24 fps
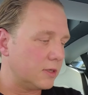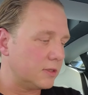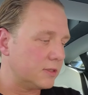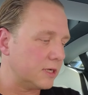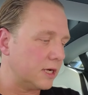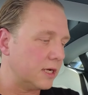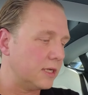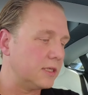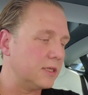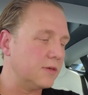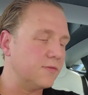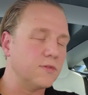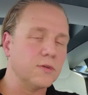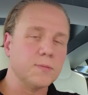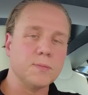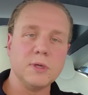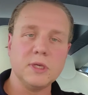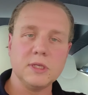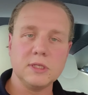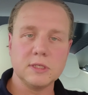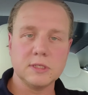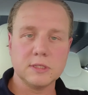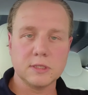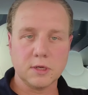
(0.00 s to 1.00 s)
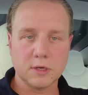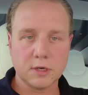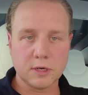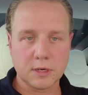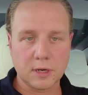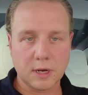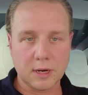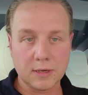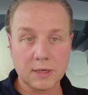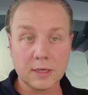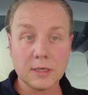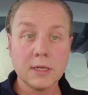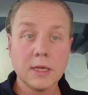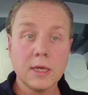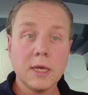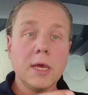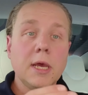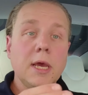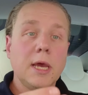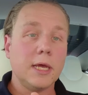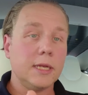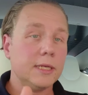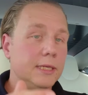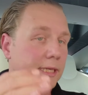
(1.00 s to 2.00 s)
scientific pieces done about it.
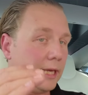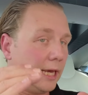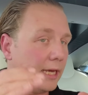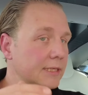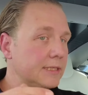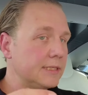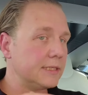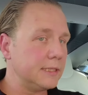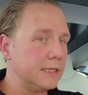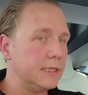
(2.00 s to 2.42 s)
And yes,